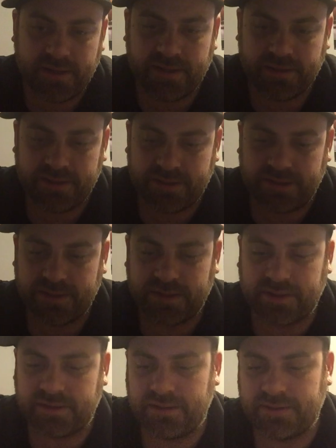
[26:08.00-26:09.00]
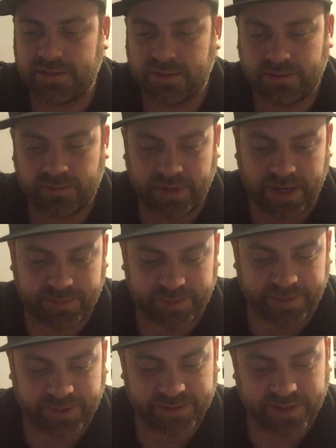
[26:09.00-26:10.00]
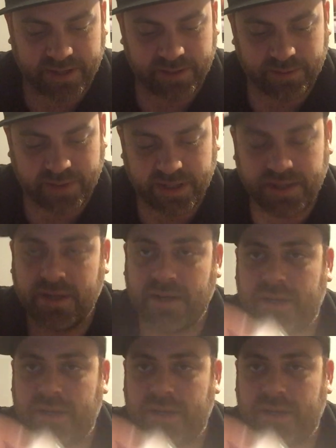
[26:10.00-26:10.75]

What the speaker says: Let's just get these other ramp spells out of the way.